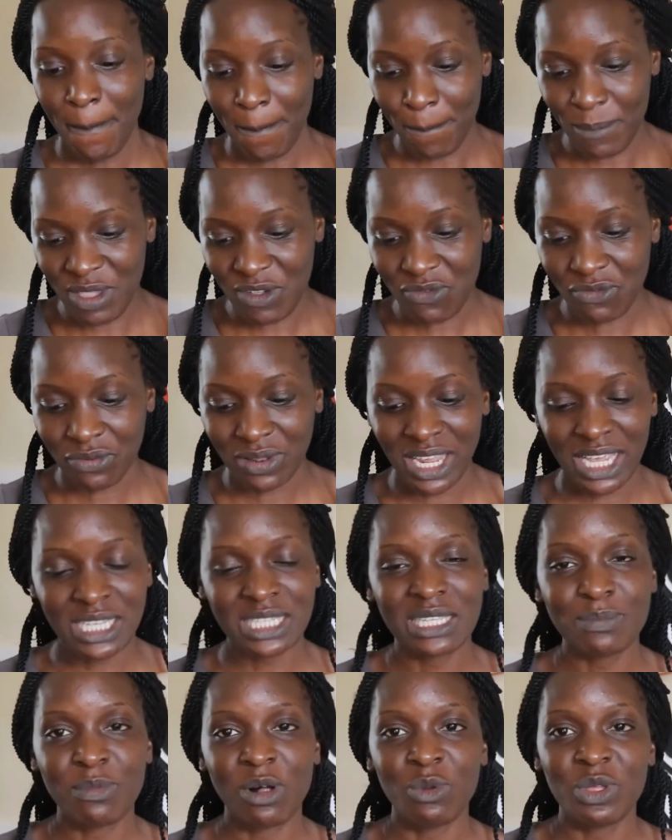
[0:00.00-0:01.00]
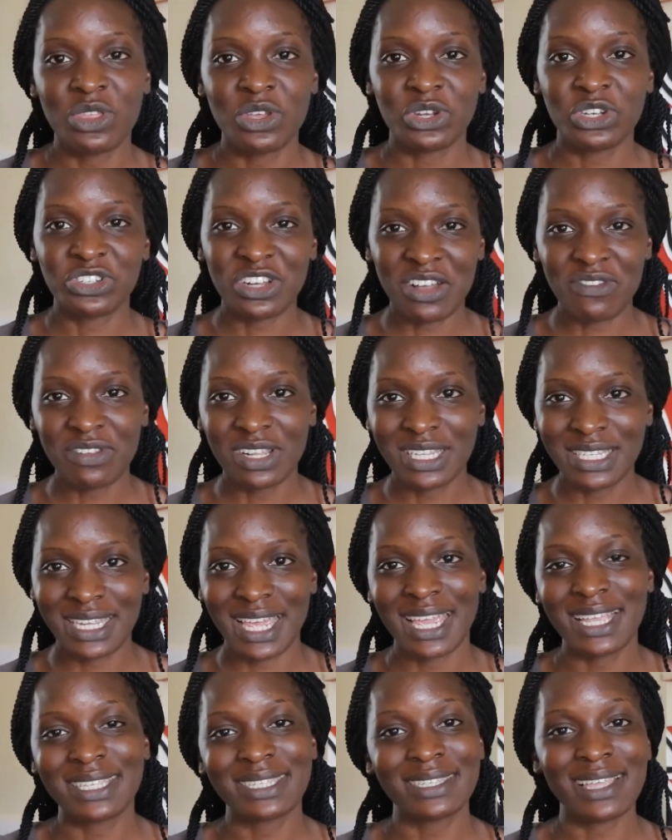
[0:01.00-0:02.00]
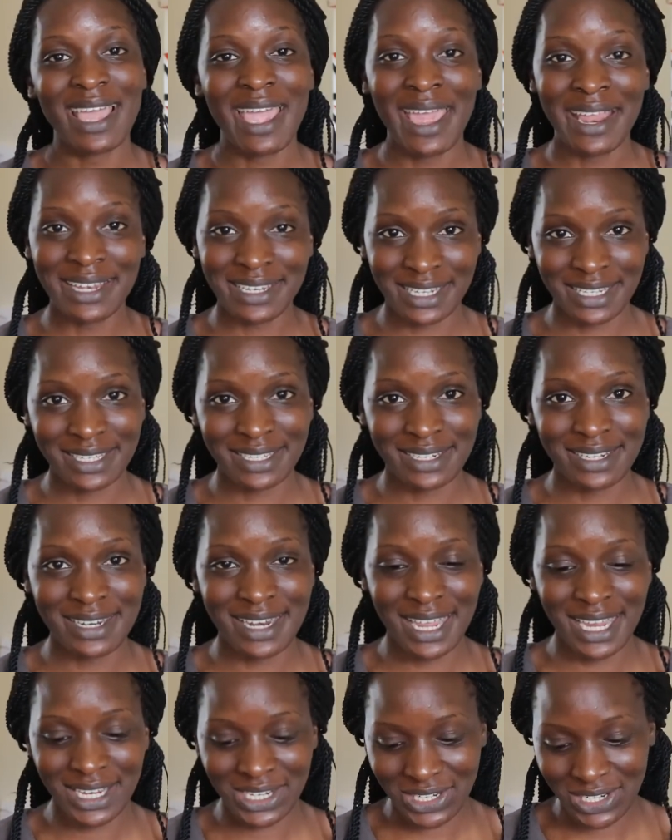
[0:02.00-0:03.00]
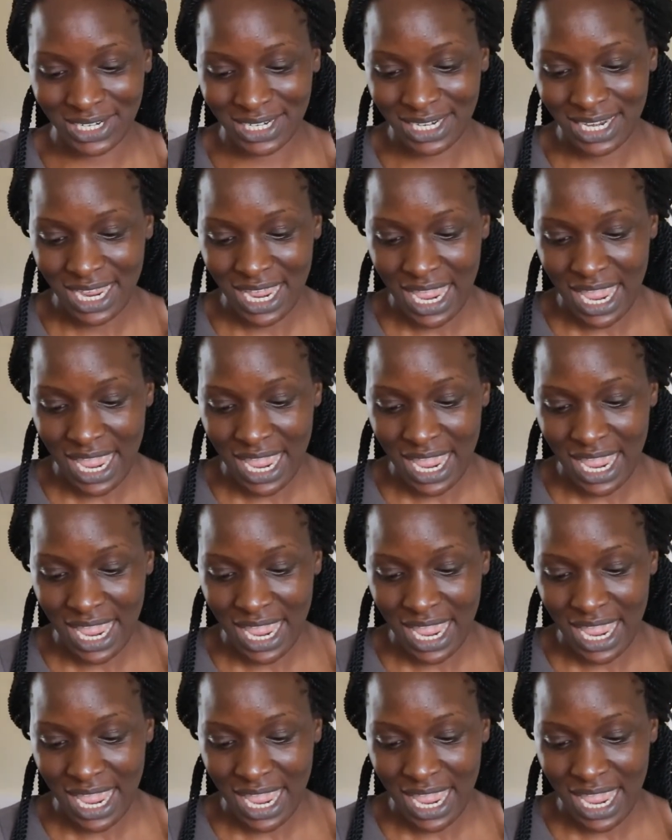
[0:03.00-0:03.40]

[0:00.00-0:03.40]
be flexible with your travel dates and destination.